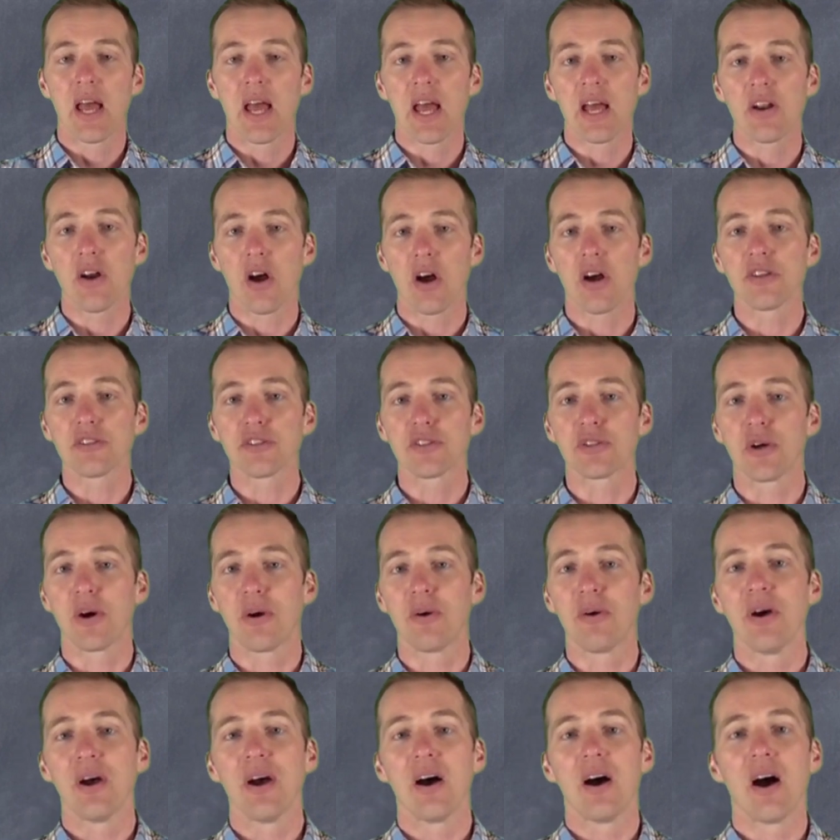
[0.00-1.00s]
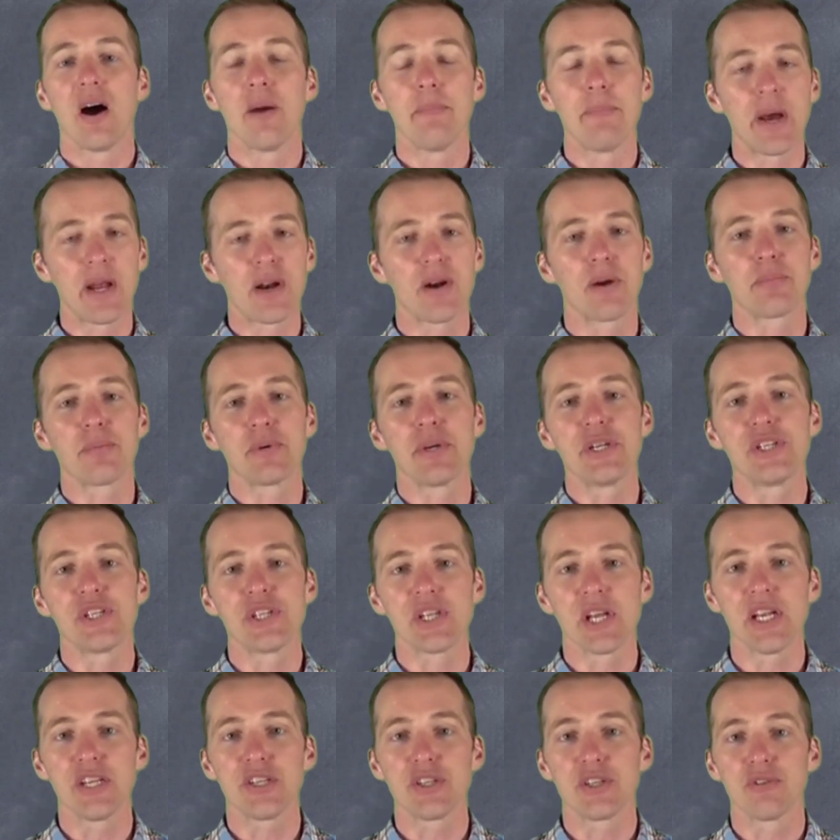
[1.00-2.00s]
and also a better
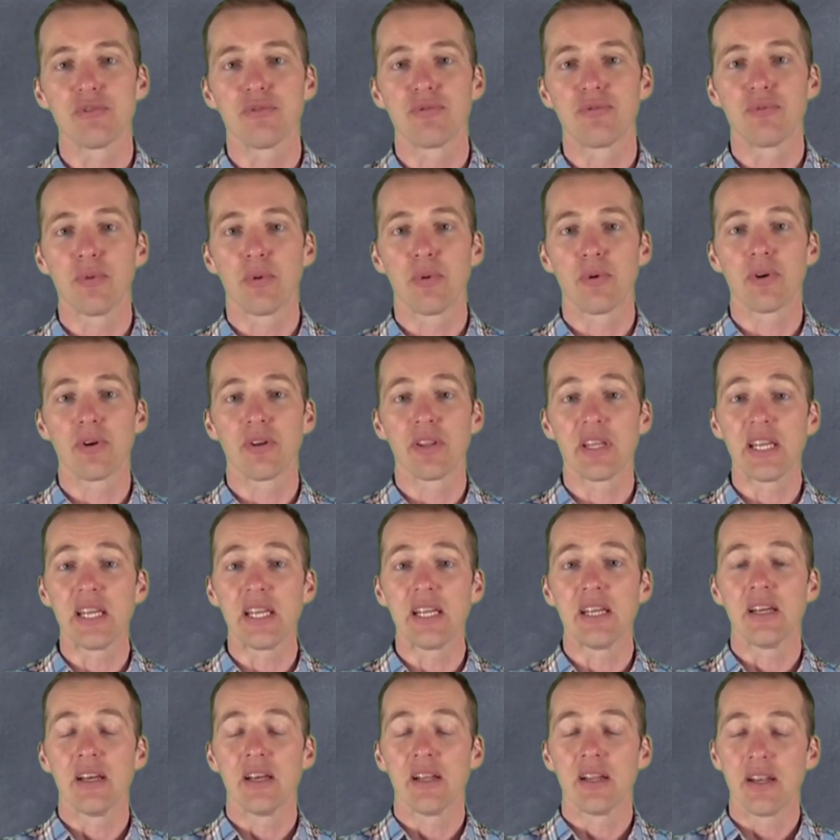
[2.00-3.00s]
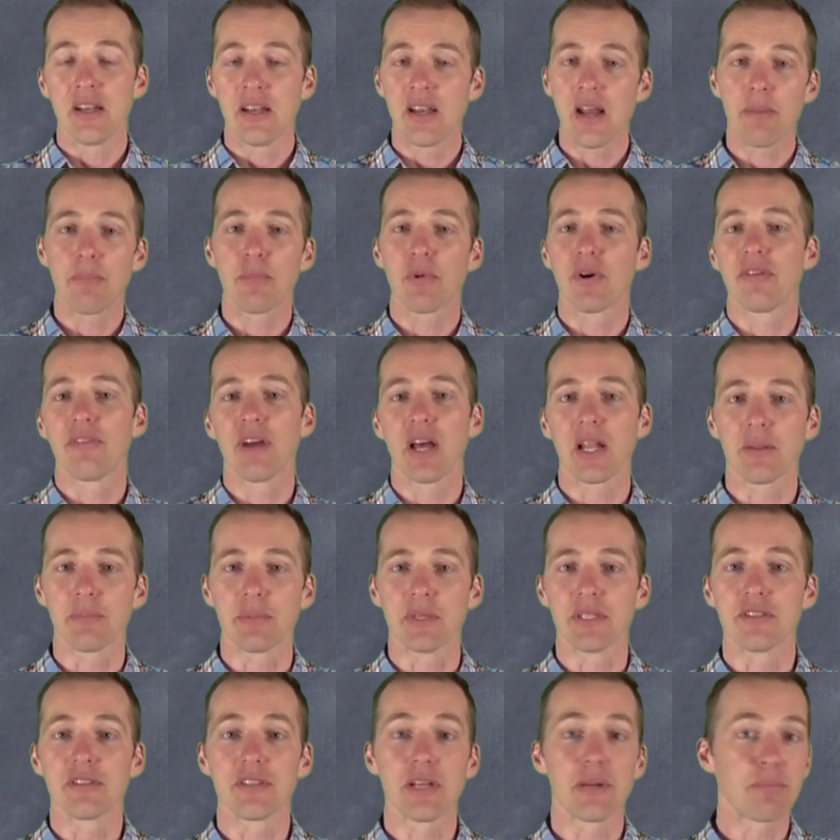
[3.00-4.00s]
appreciation for the number of
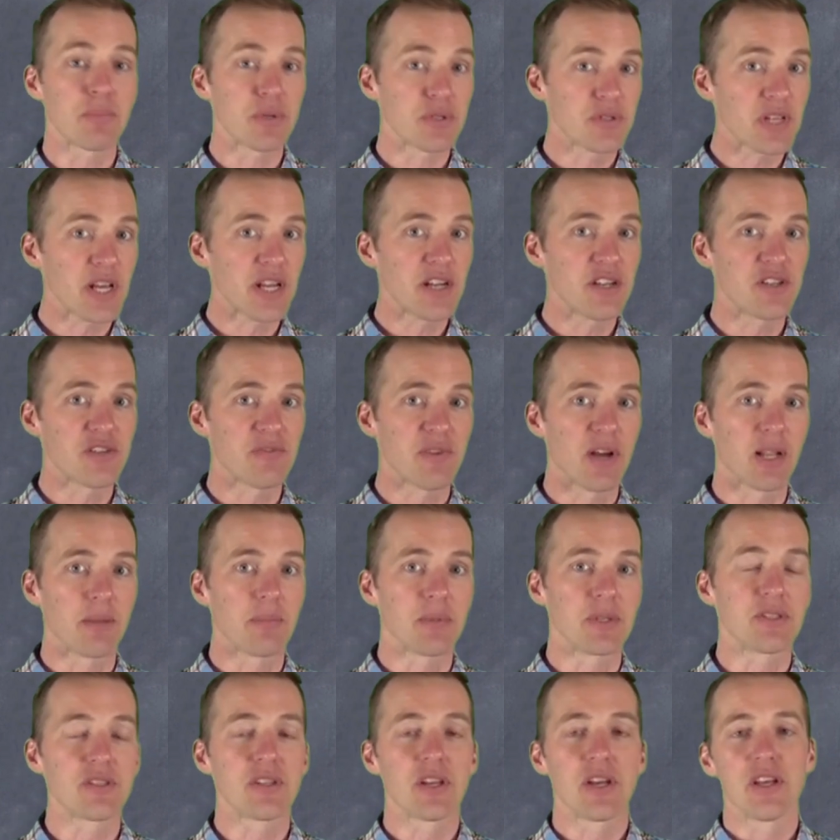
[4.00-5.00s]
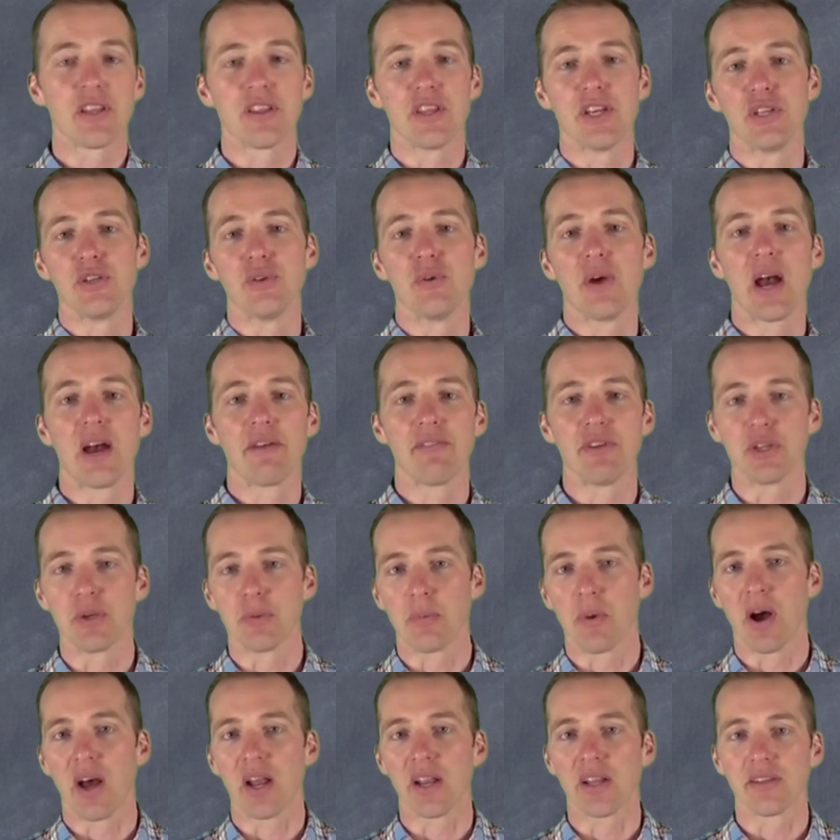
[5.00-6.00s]
elements and percentage of elements that you have in
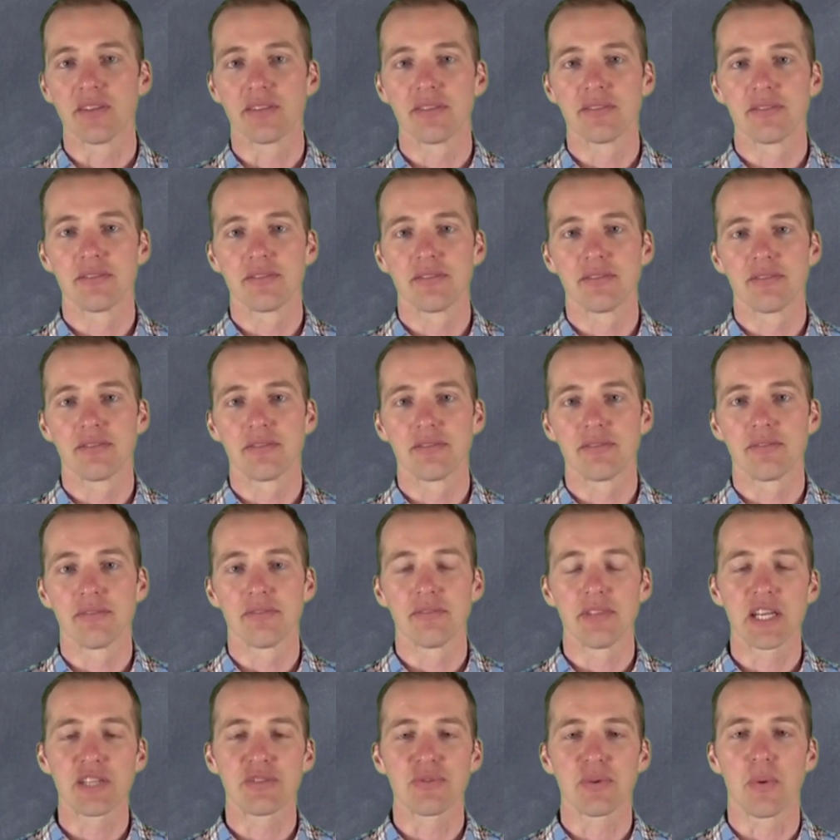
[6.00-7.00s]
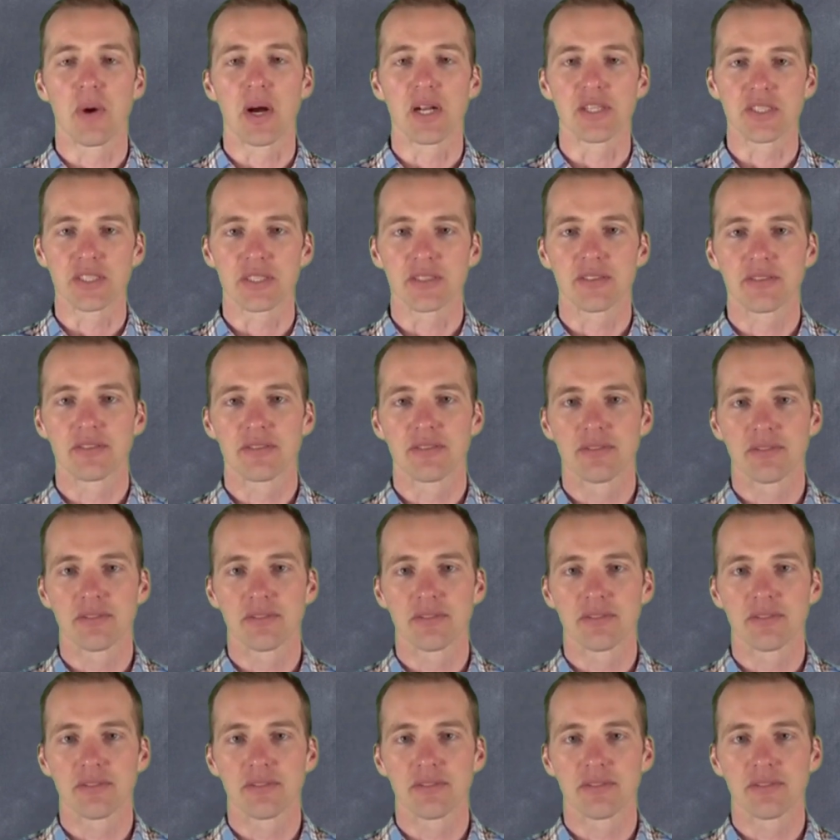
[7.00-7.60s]
your body. Thanks for watching.